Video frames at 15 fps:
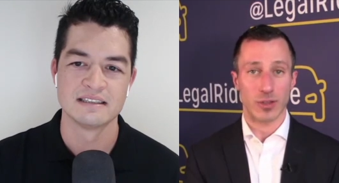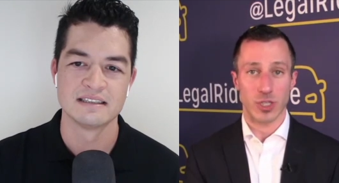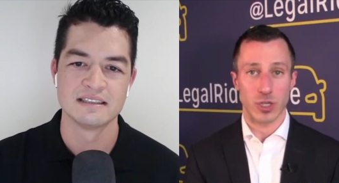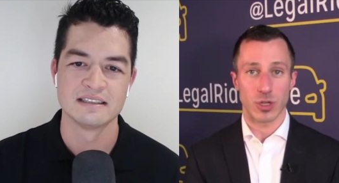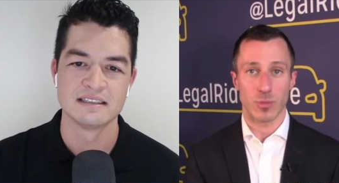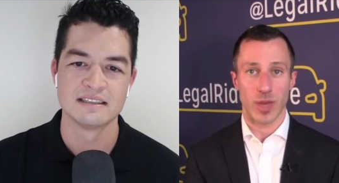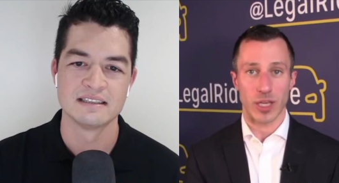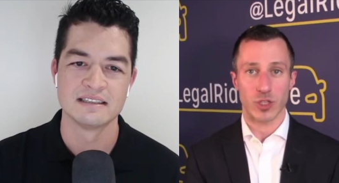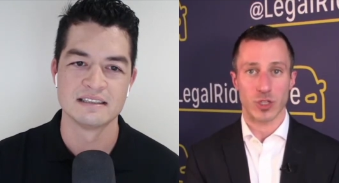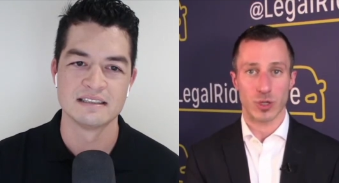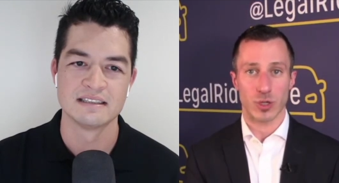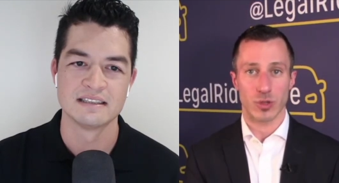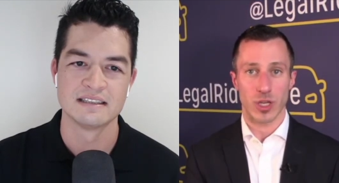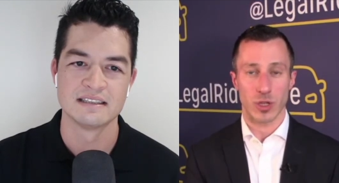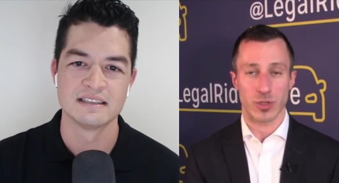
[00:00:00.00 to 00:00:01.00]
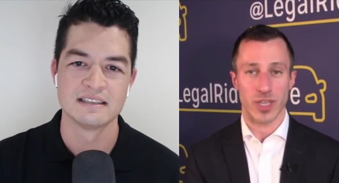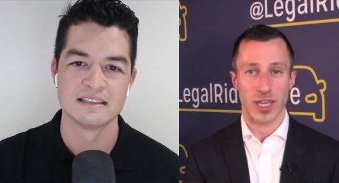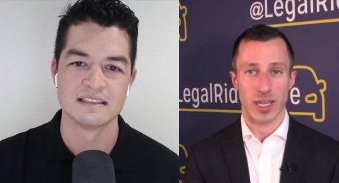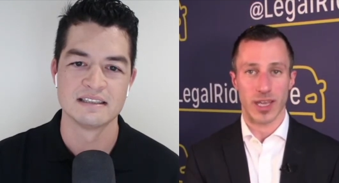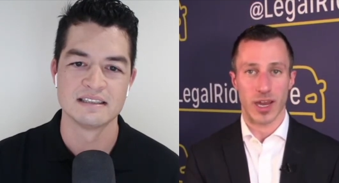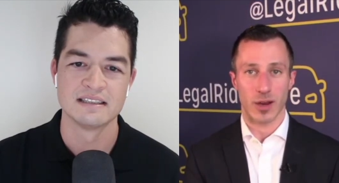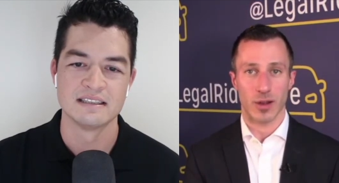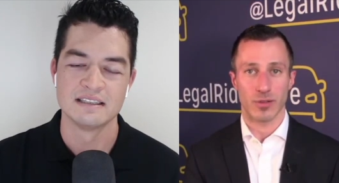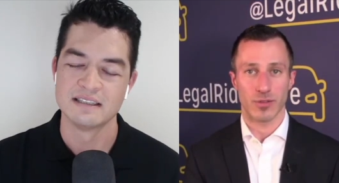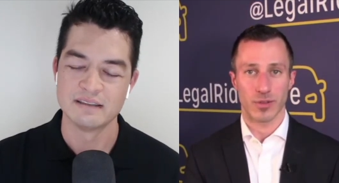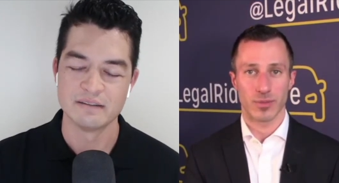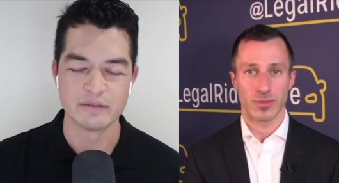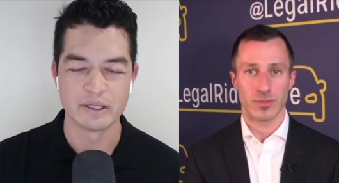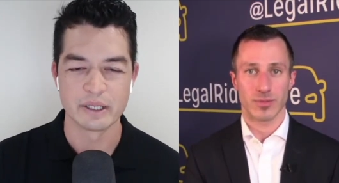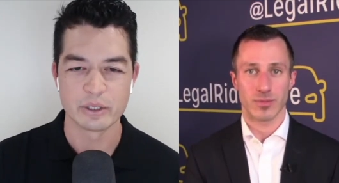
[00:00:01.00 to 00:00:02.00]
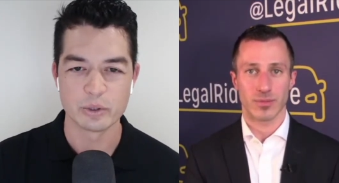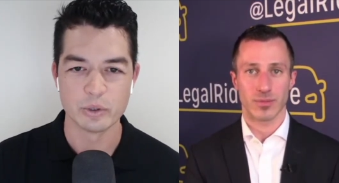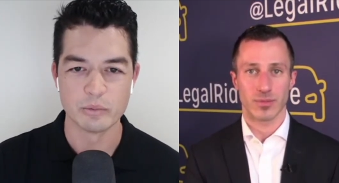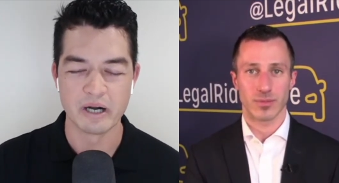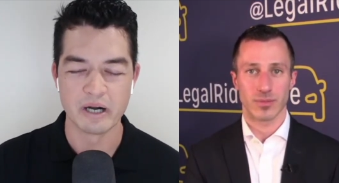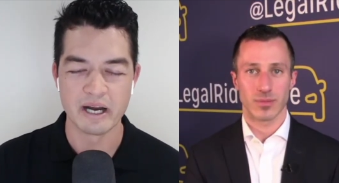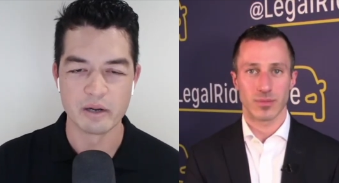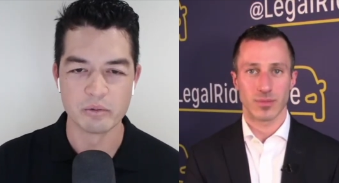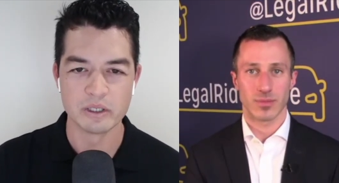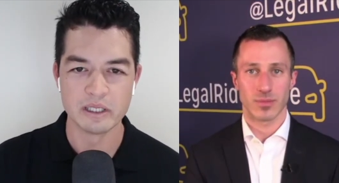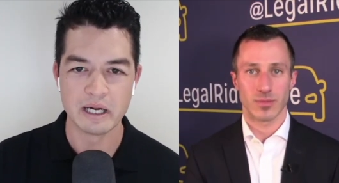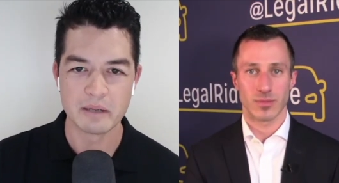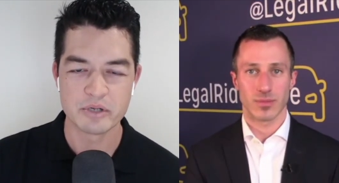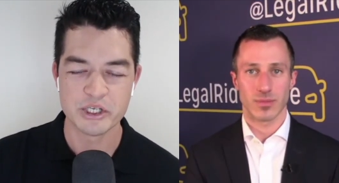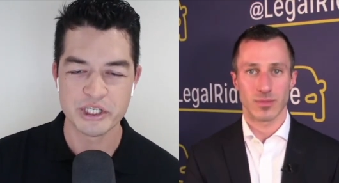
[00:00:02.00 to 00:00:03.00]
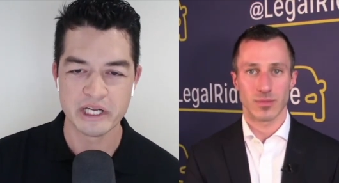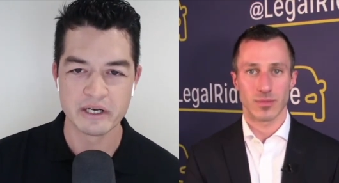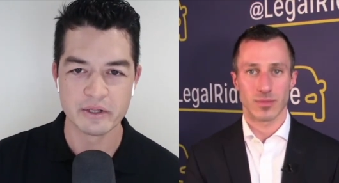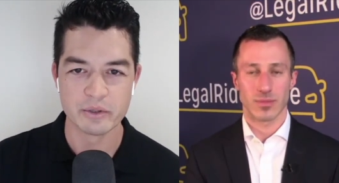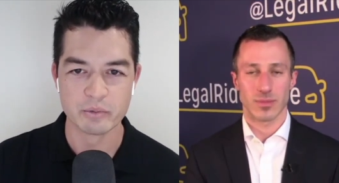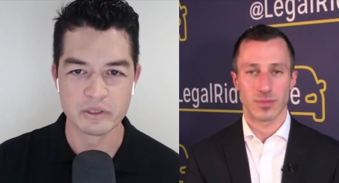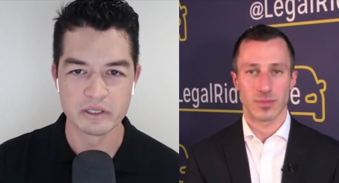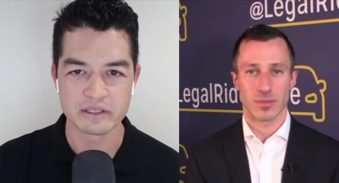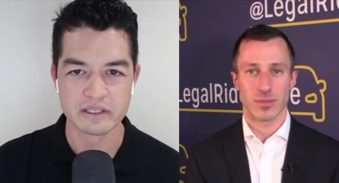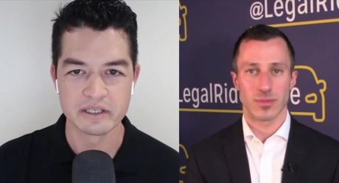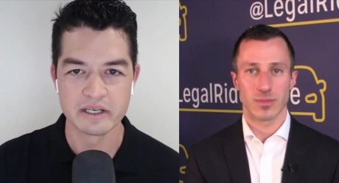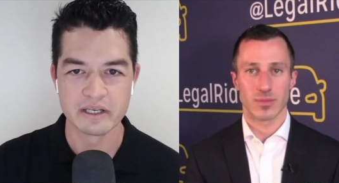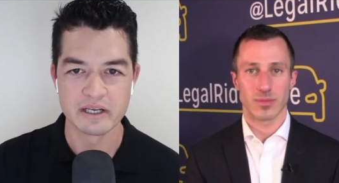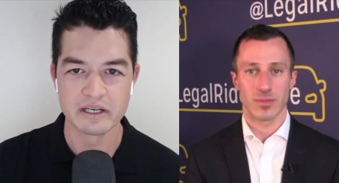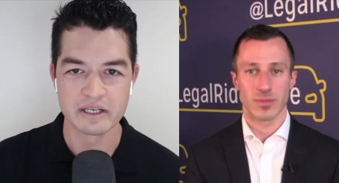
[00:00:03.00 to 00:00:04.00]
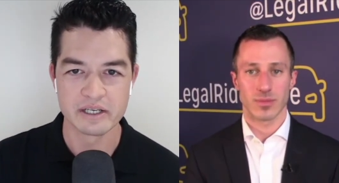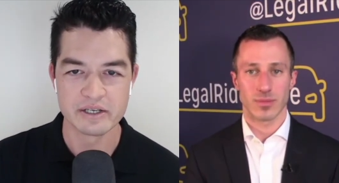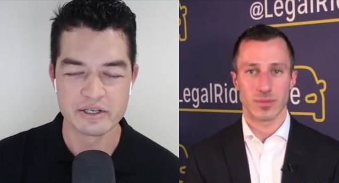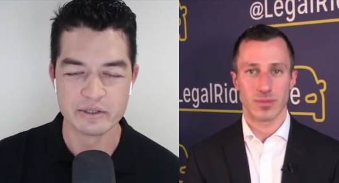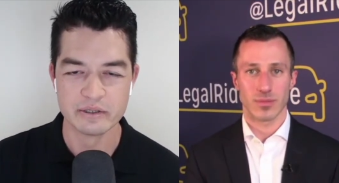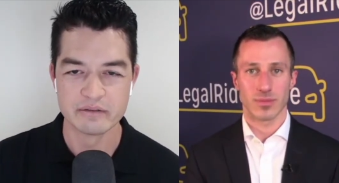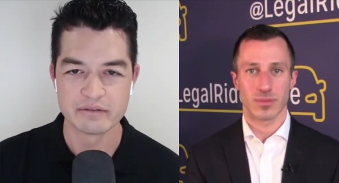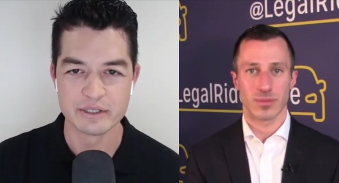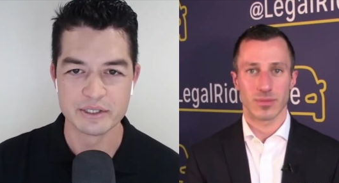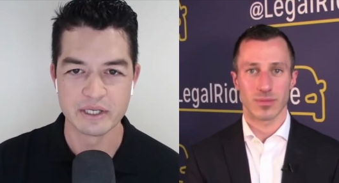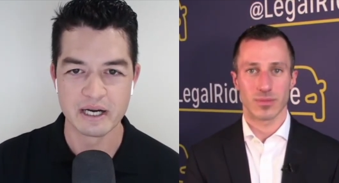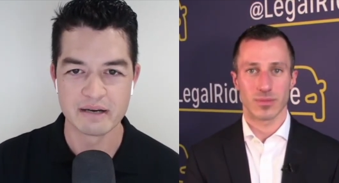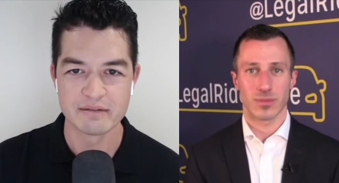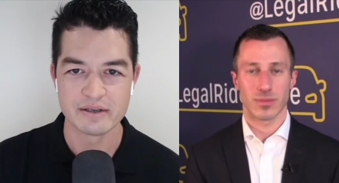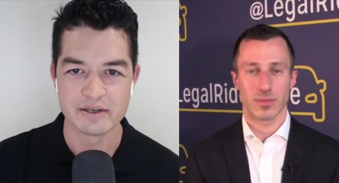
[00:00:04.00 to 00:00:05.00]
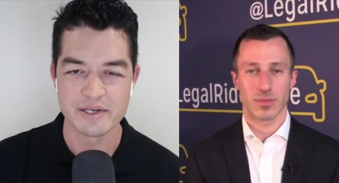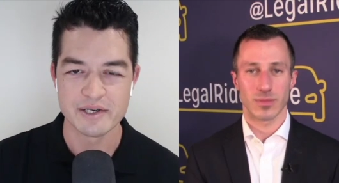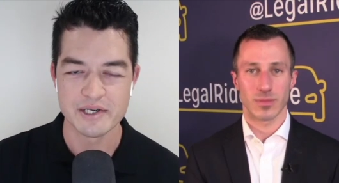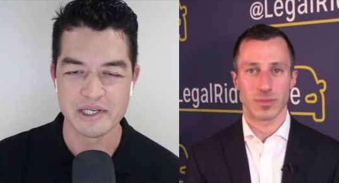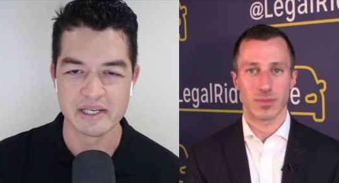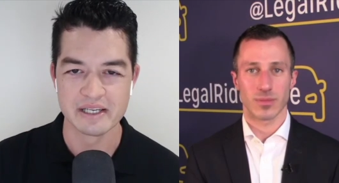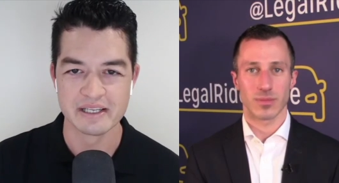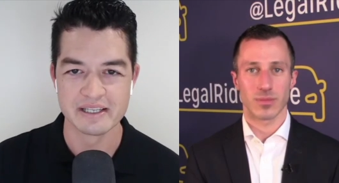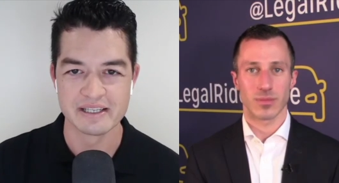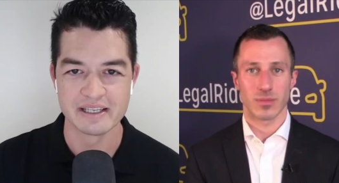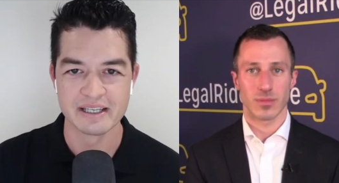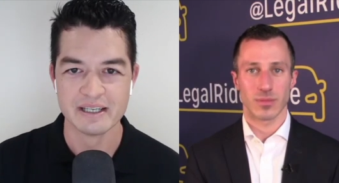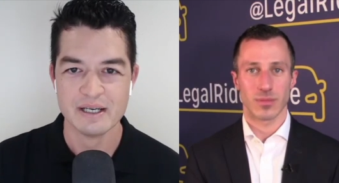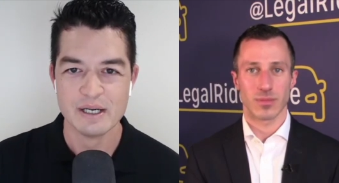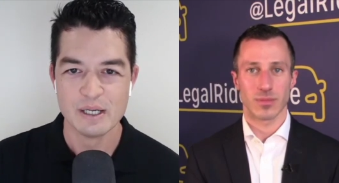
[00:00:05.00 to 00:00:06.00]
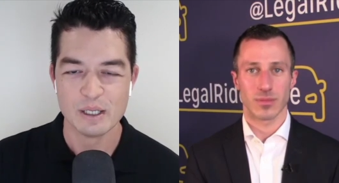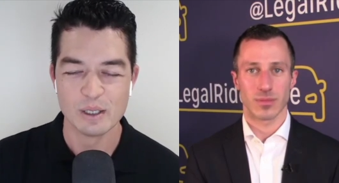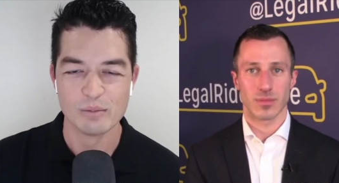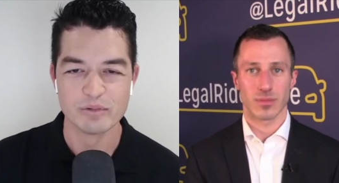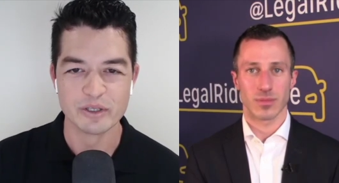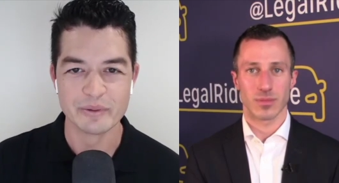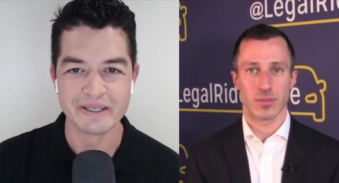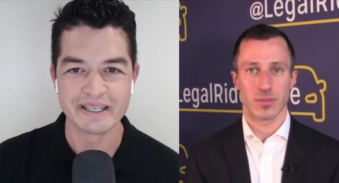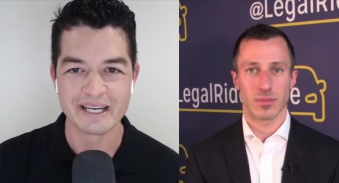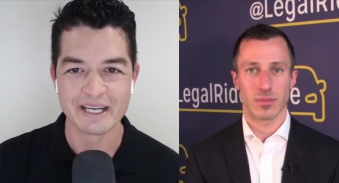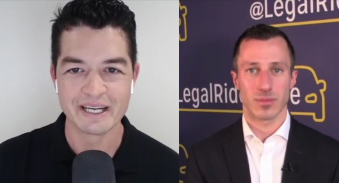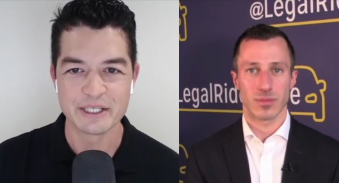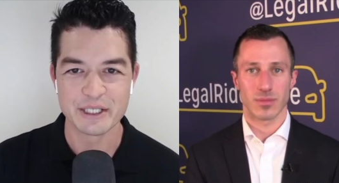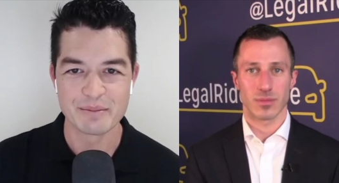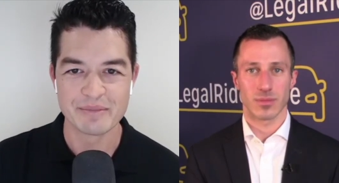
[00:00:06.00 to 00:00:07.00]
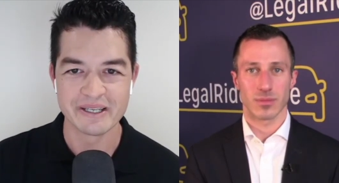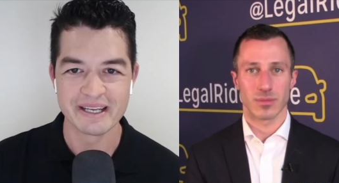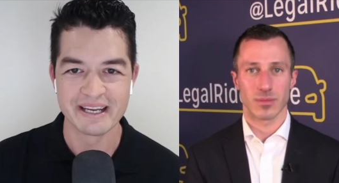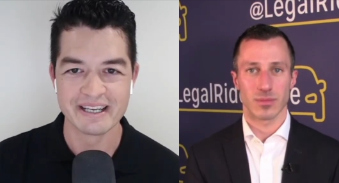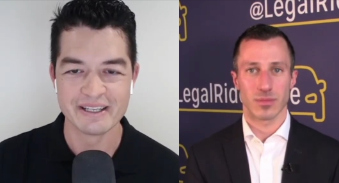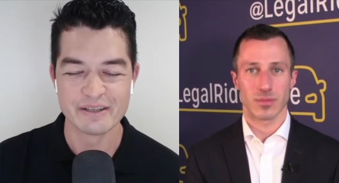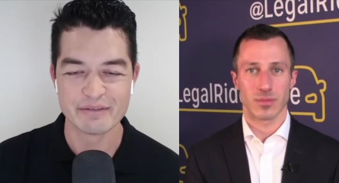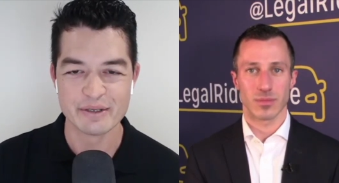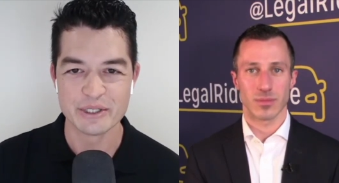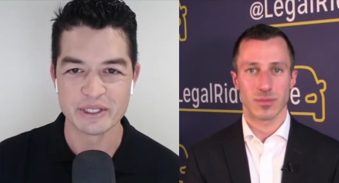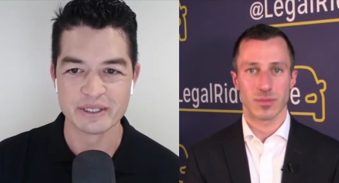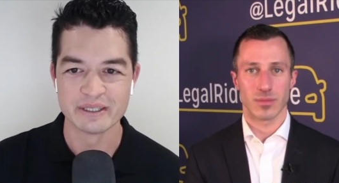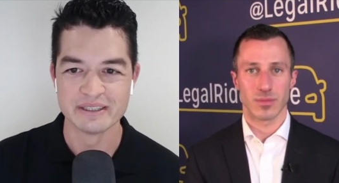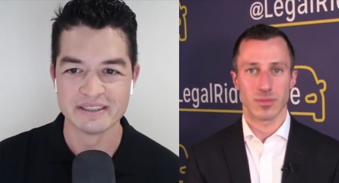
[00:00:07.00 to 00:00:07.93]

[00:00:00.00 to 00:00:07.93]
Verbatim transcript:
Speaker 1: to you to make sure that you're taken care of.
Speaker 2: Very cool, Bryant. Well, I appreciate all the work that uh, you're doing for drivers, and uh, hopefully we can catch up again in the